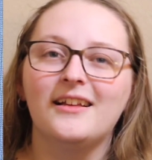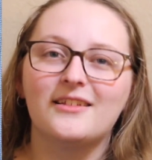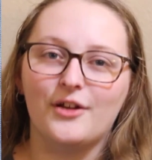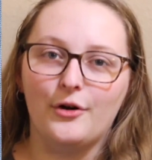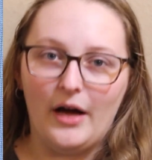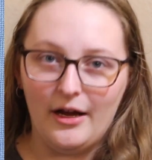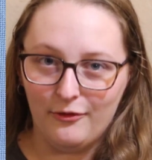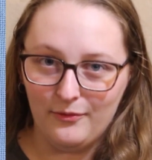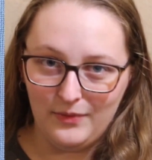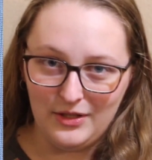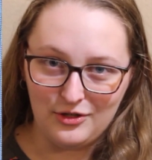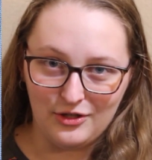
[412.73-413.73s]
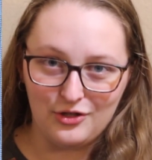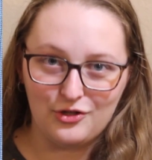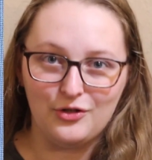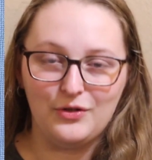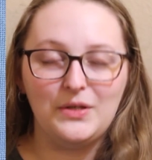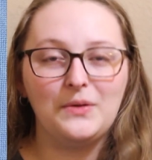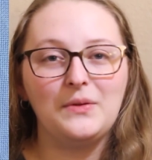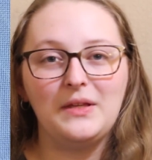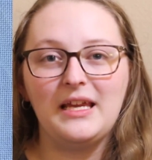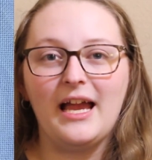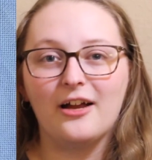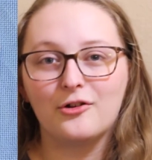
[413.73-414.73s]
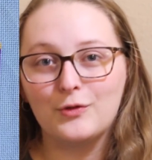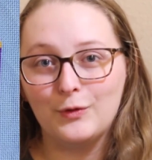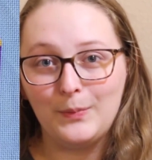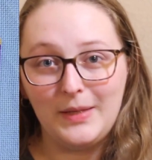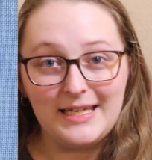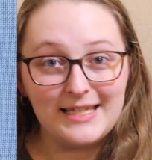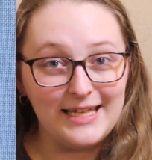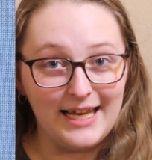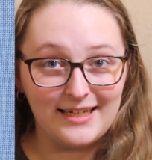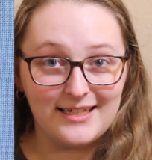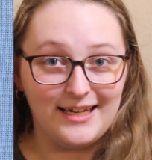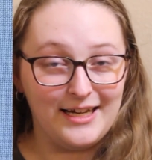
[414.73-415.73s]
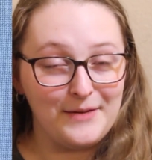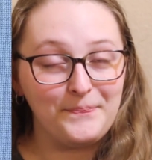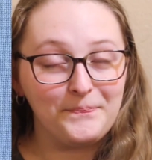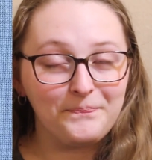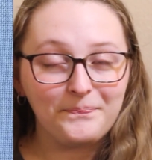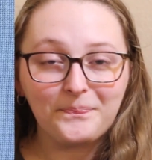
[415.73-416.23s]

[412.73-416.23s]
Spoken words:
So I will be sure to show you the actual piece next time.